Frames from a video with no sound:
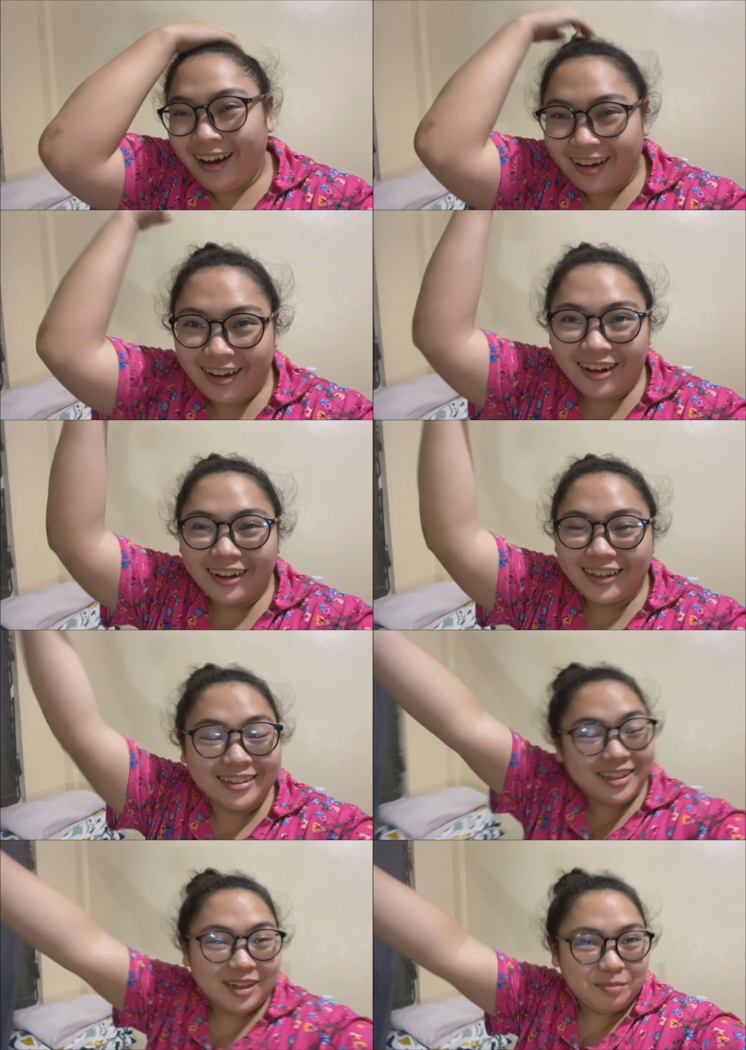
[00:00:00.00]
Because,
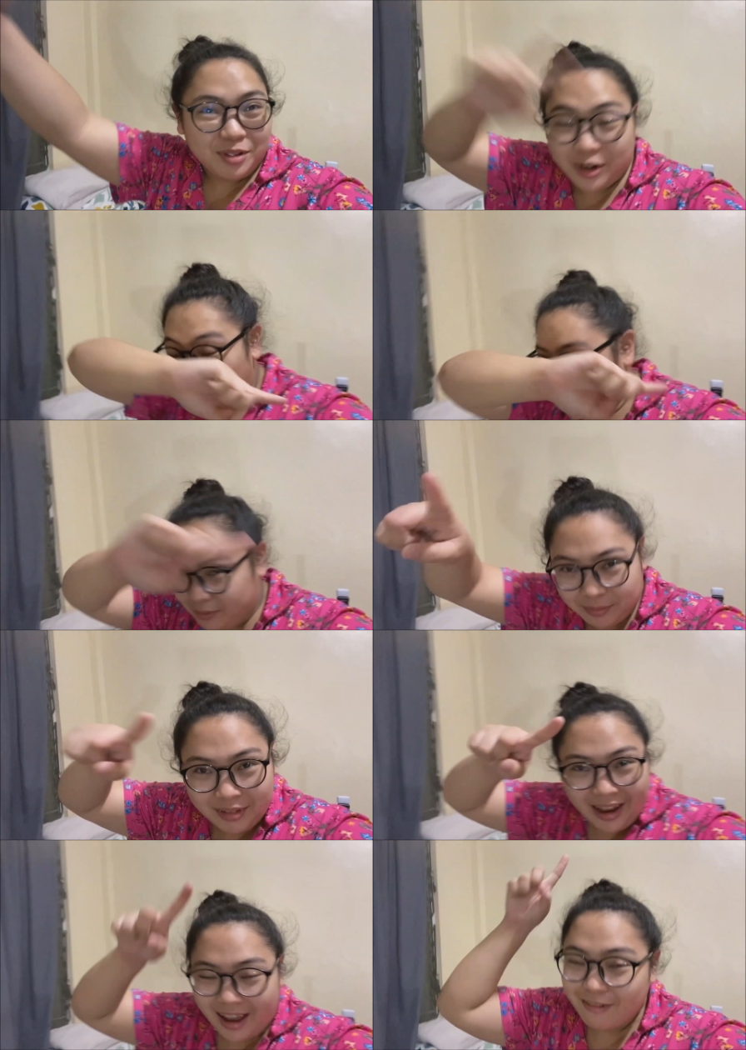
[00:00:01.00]
you know,
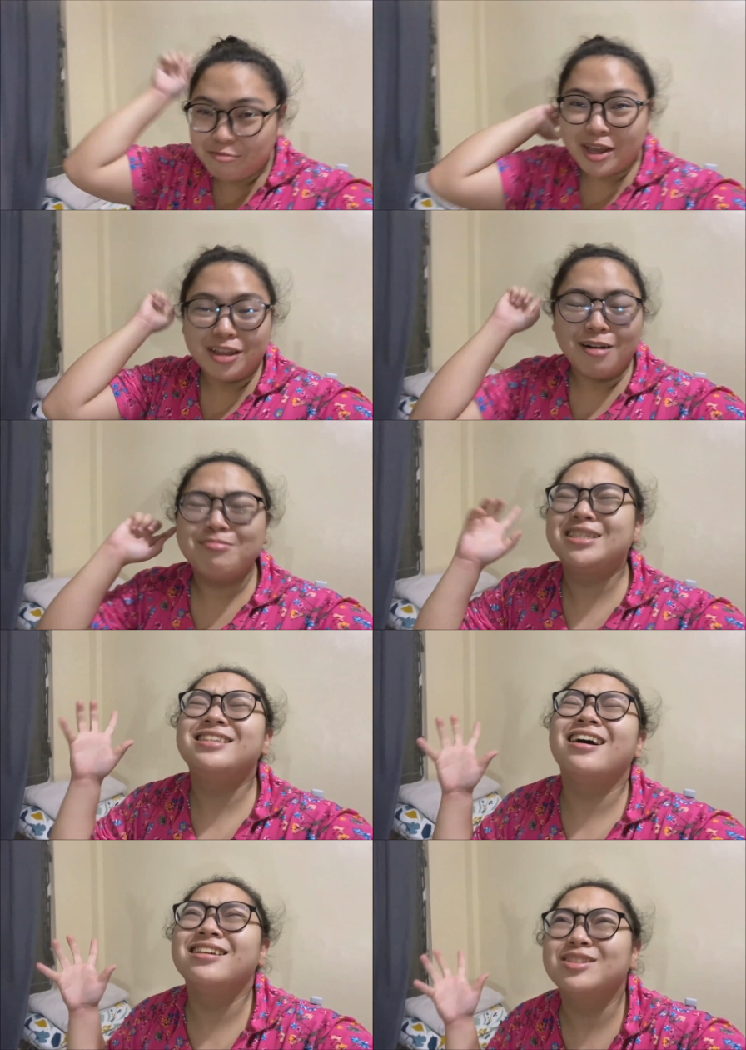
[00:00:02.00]
I have been
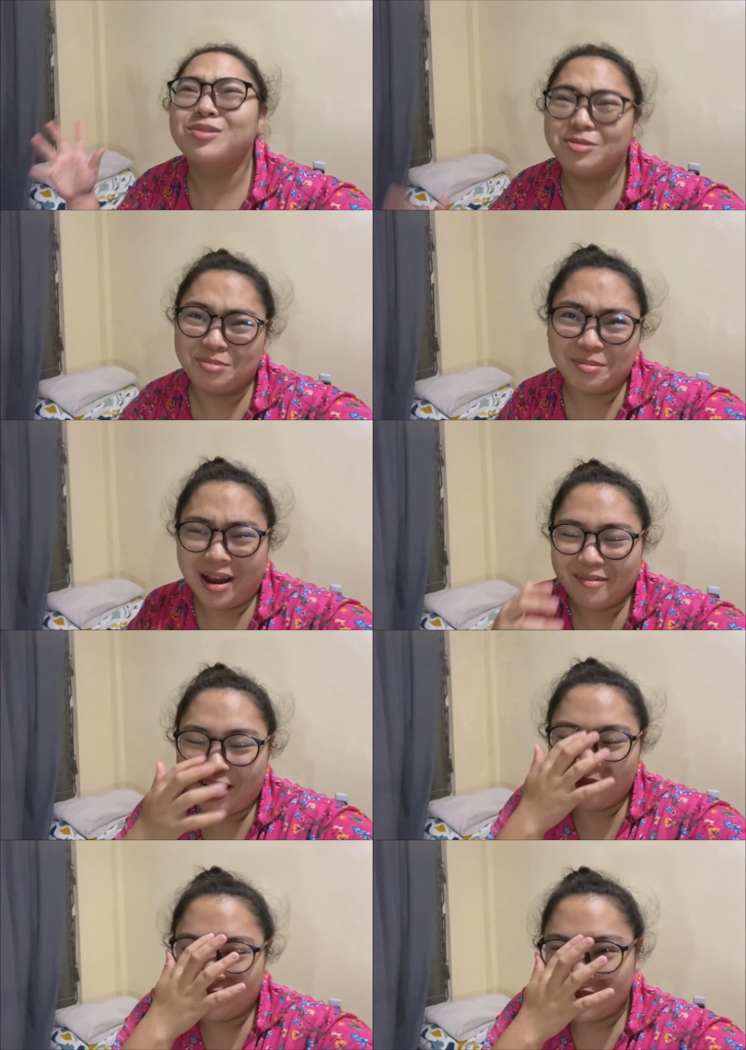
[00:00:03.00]
obsessed with Be Mind
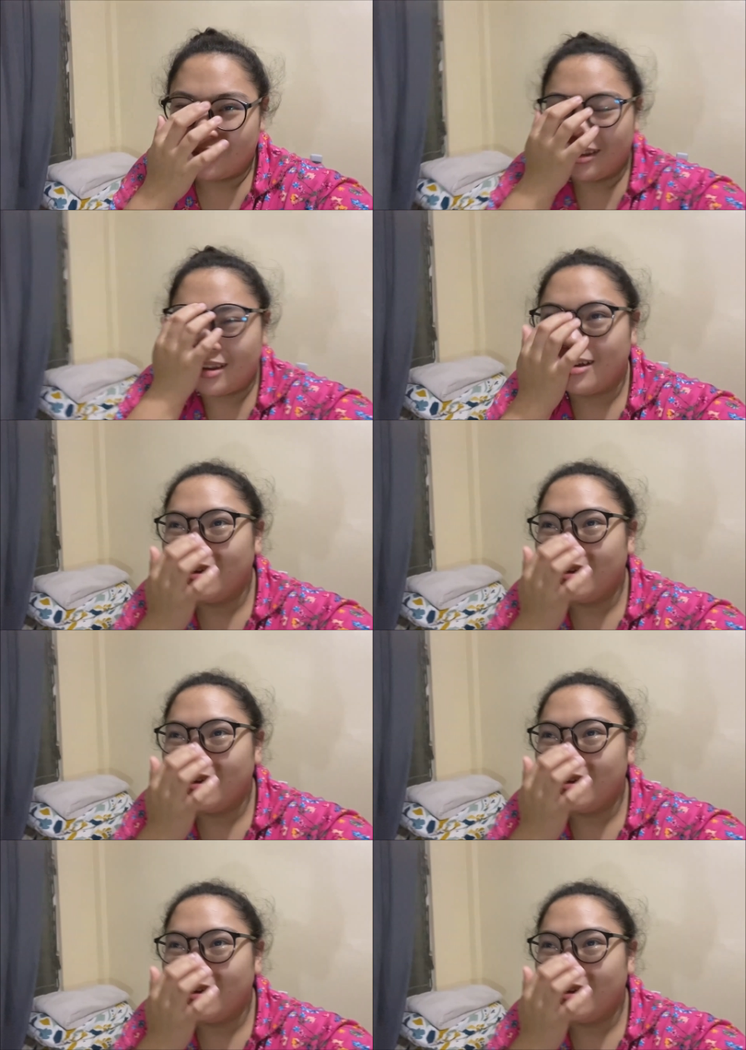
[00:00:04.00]
Why recently.